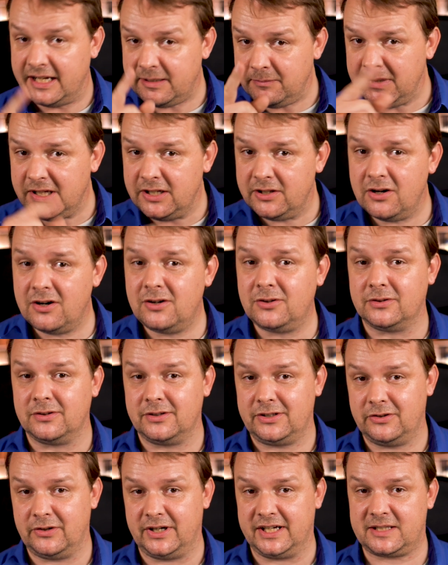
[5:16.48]
Let me know
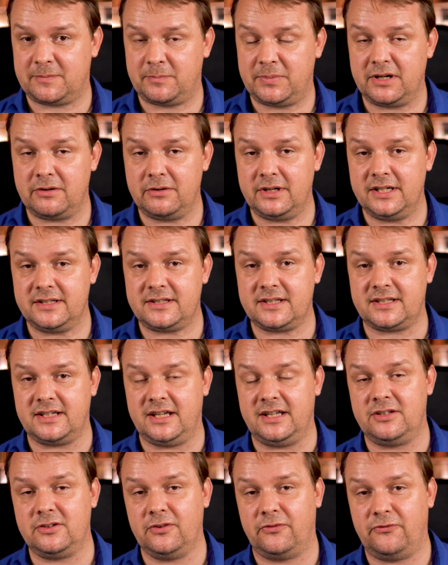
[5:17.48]
your experiences
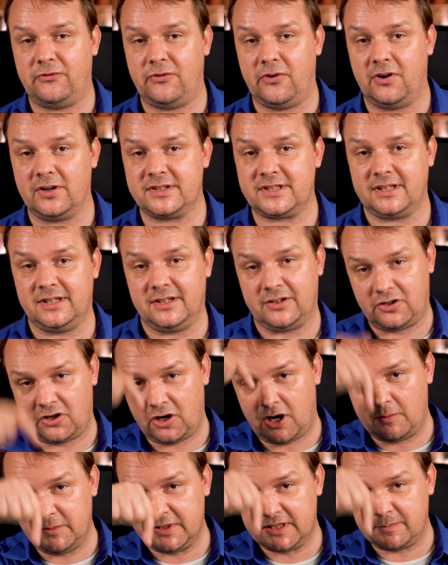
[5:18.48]
and your thoughts in the
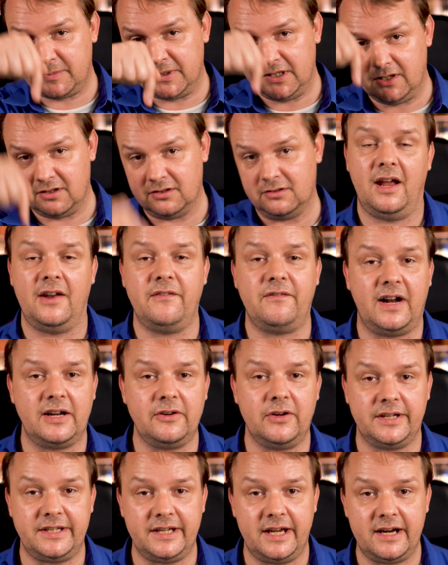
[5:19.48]
comments below. And while
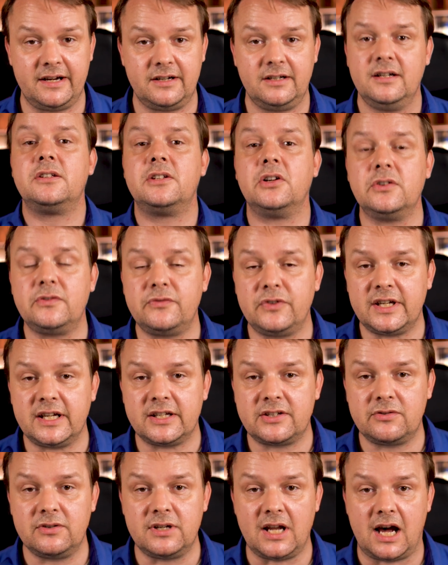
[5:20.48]
you are there, don't
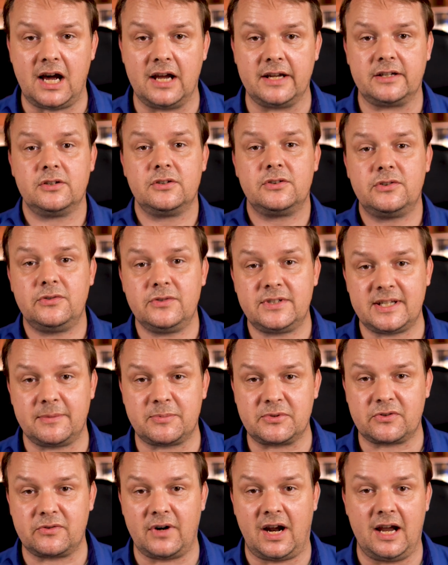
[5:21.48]
forget to like, to
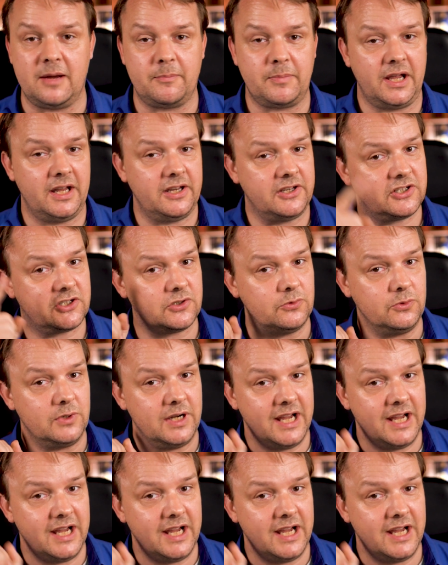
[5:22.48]
subscribe, and to